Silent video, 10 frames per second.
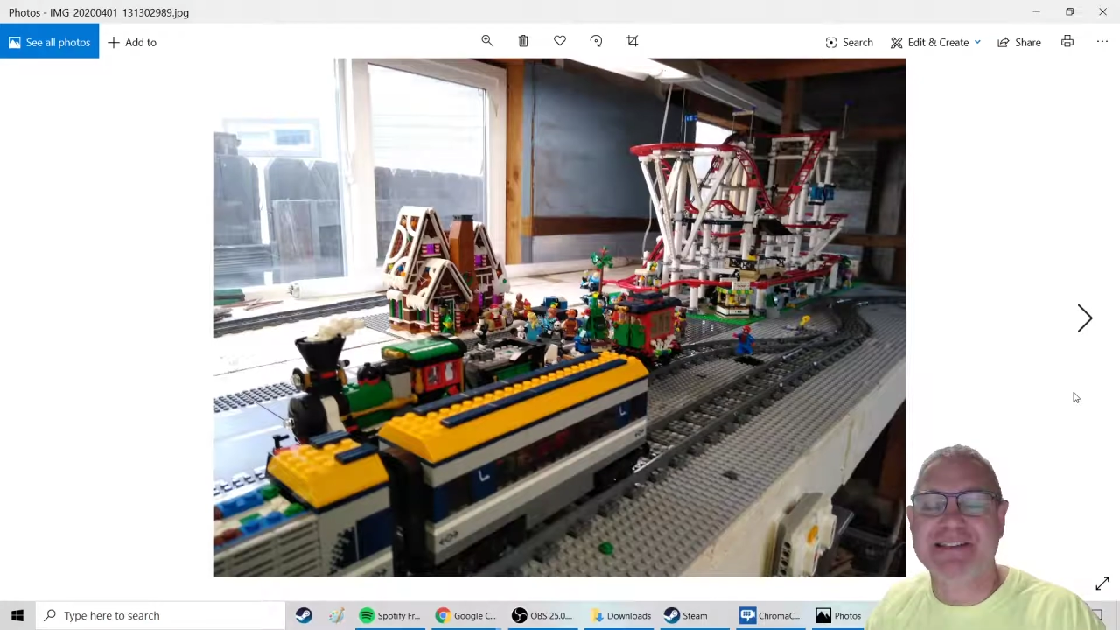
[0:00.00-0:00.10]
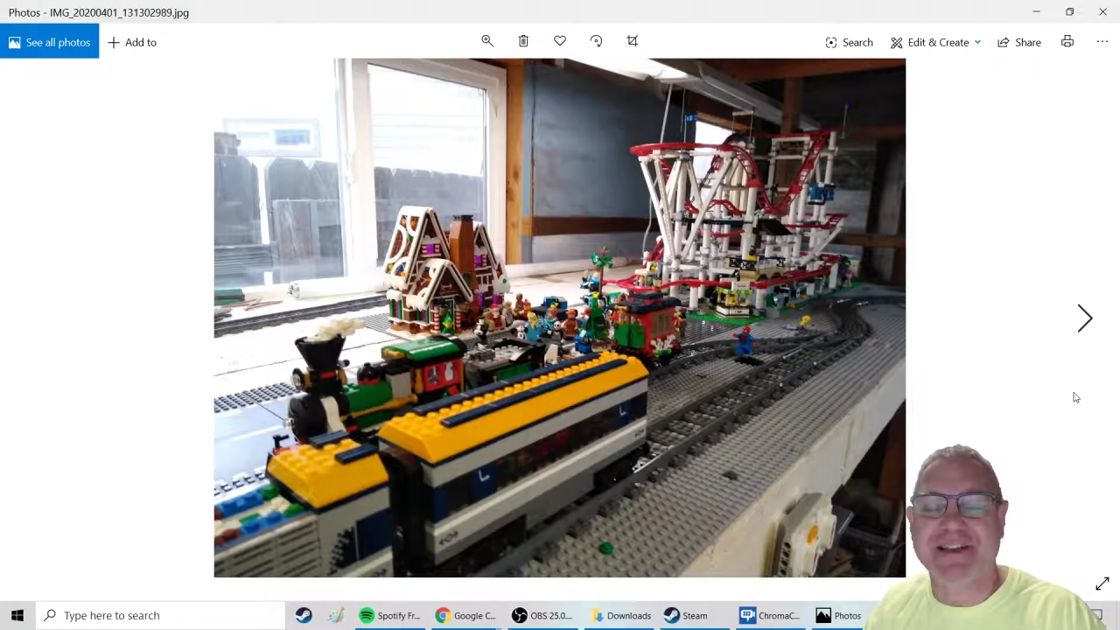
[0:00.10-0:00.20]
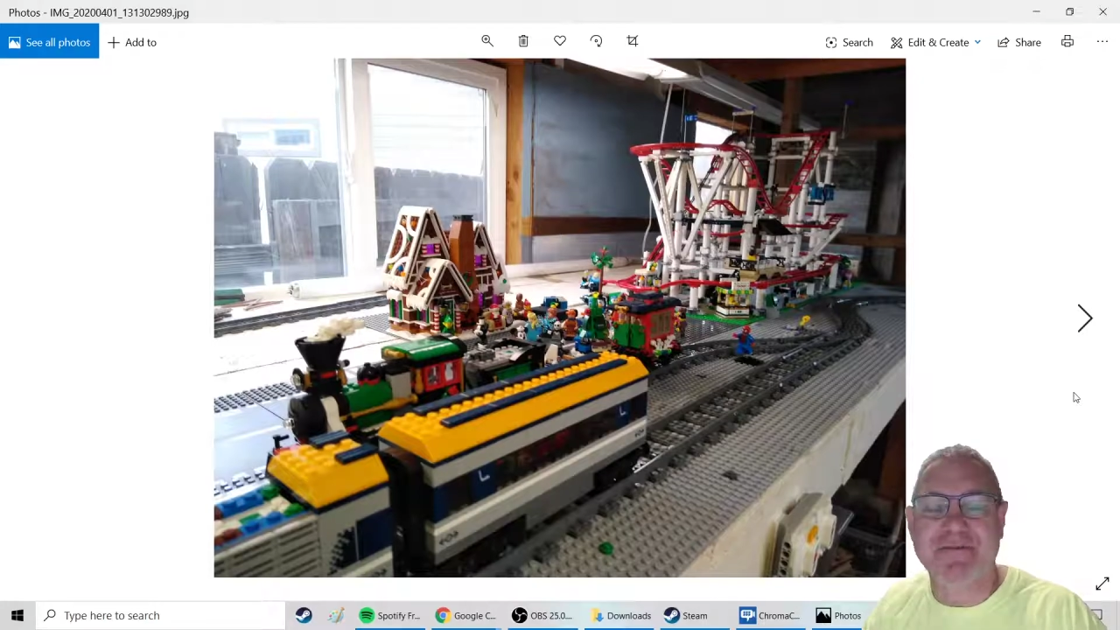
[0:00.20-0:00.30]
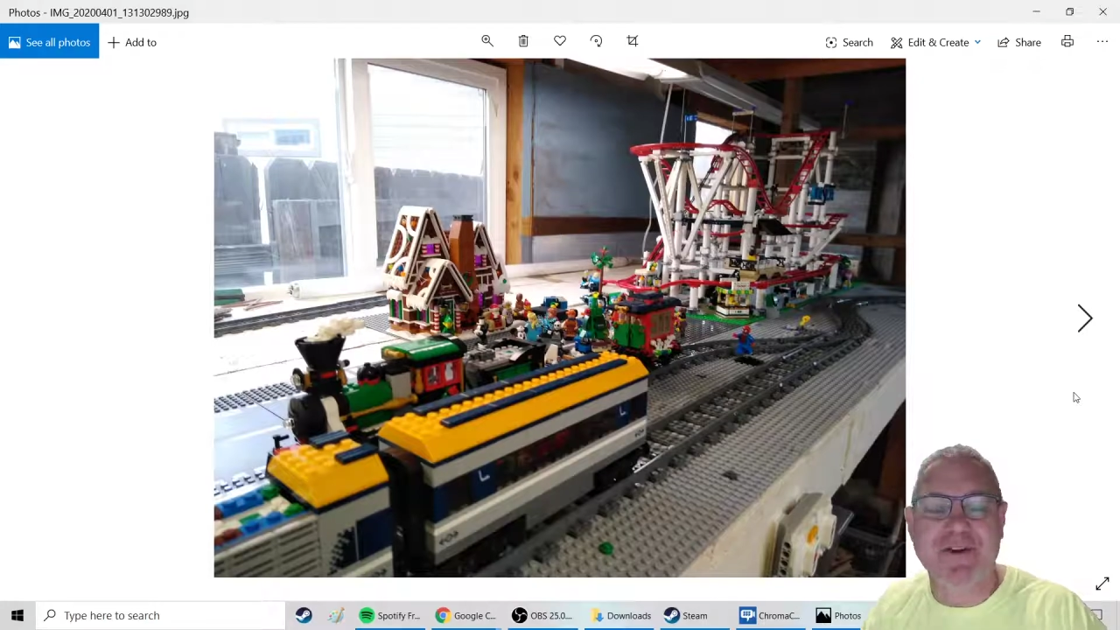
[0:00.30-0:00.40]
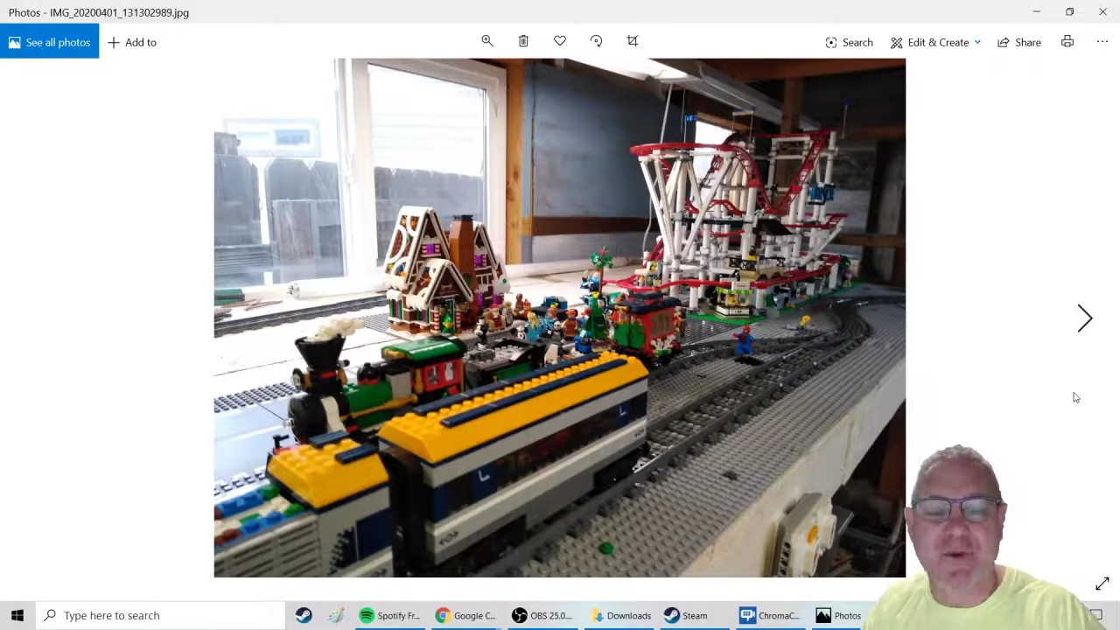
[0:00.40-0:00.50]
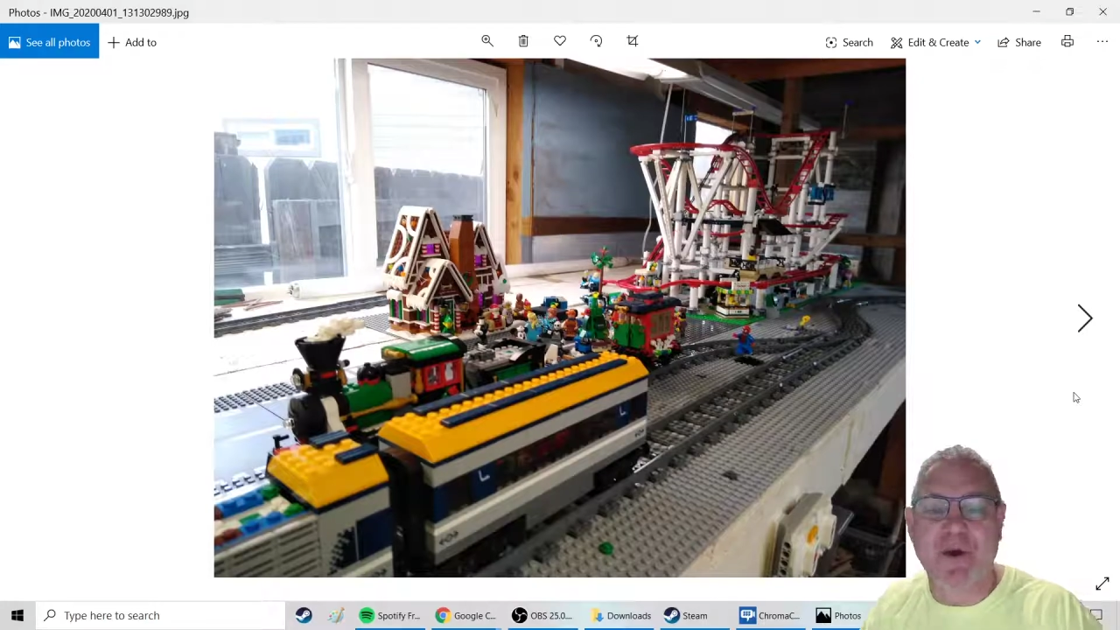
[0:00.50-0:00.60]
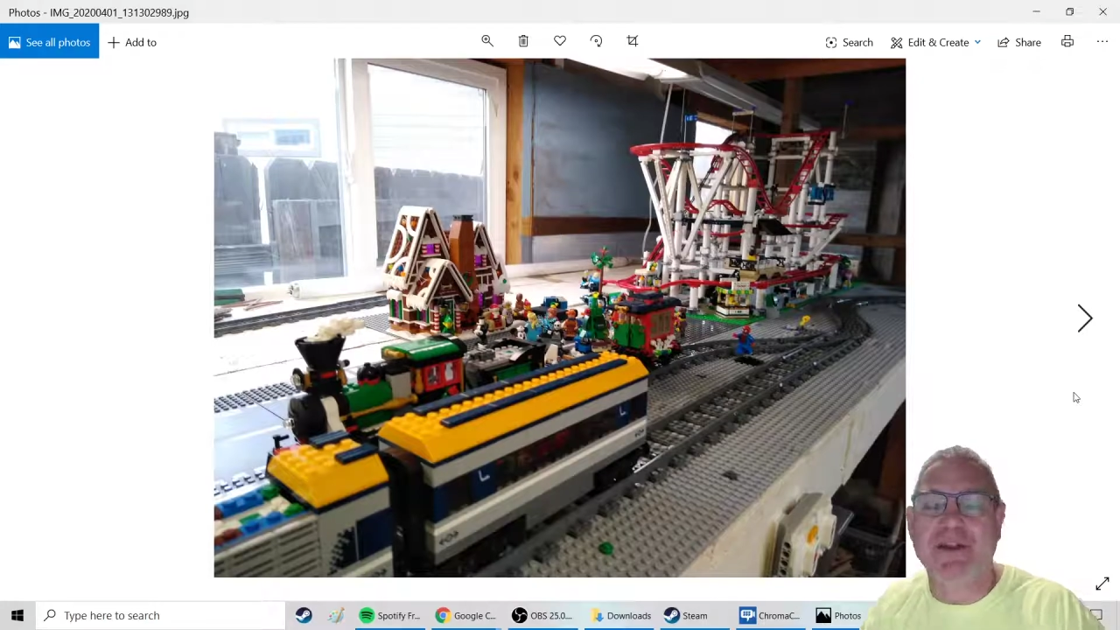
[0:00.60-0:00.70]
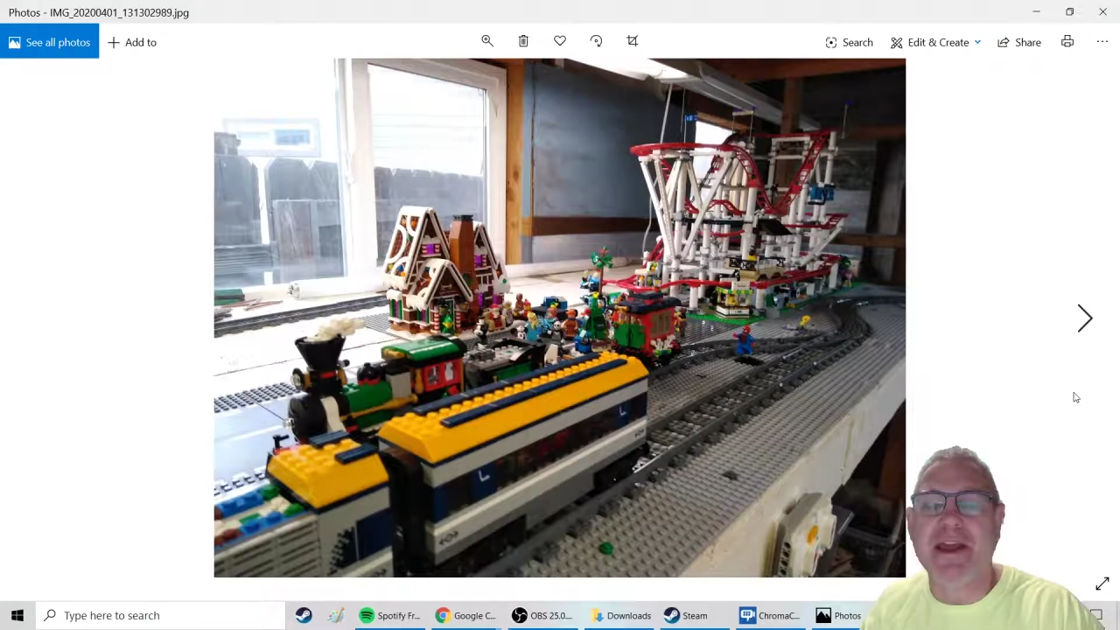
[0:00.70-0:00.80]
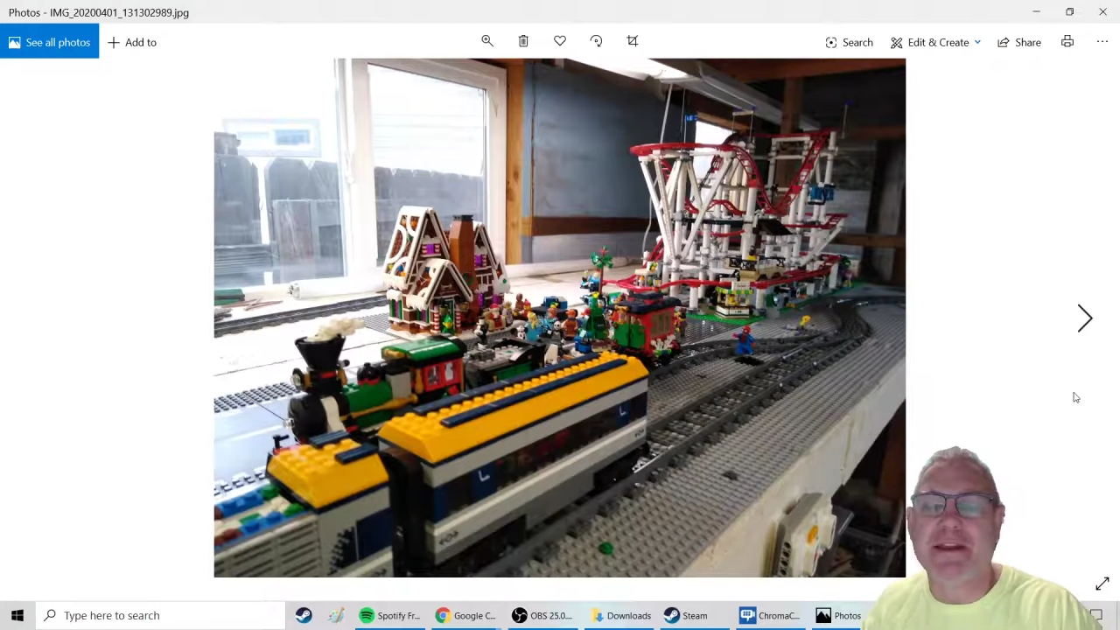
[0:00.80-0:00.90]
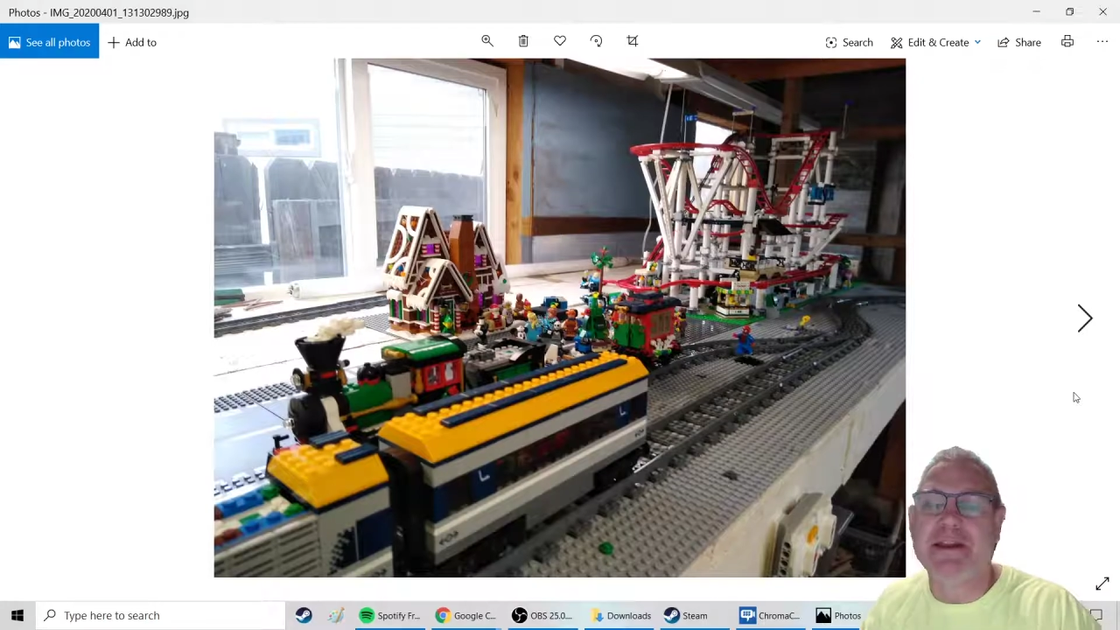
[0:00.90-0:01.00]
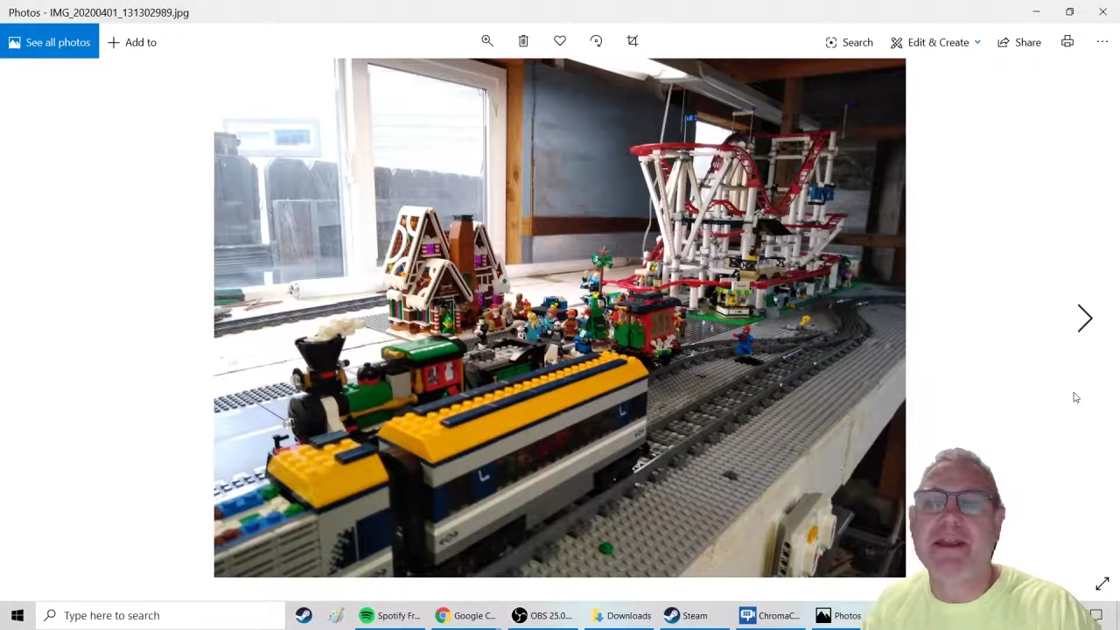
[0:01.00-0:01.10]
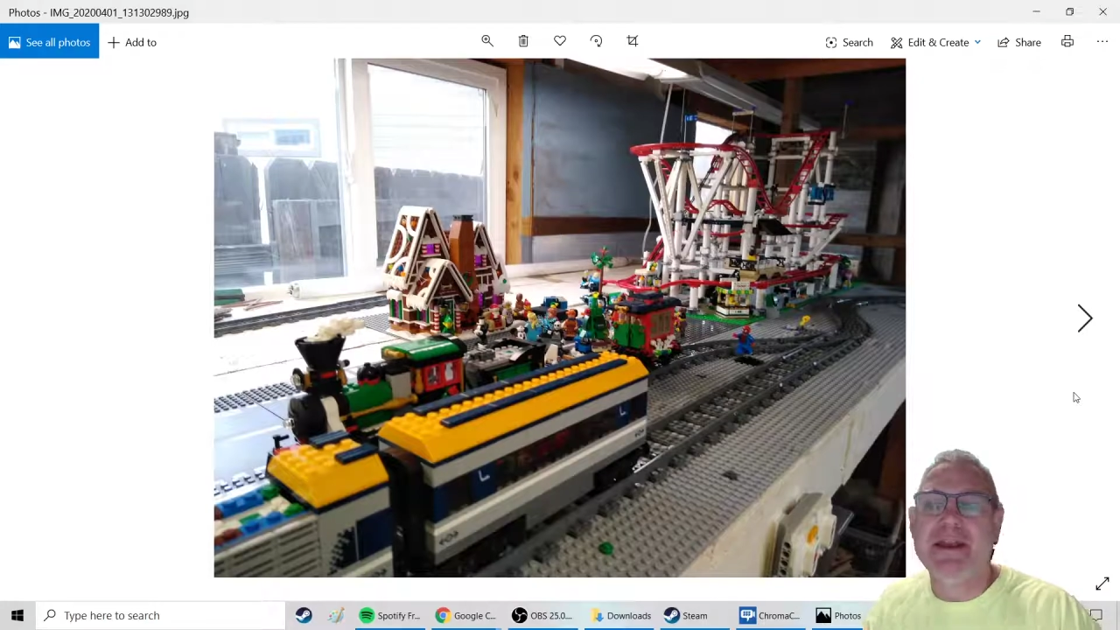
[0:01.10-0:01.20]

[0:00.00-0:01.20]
set up very well yet.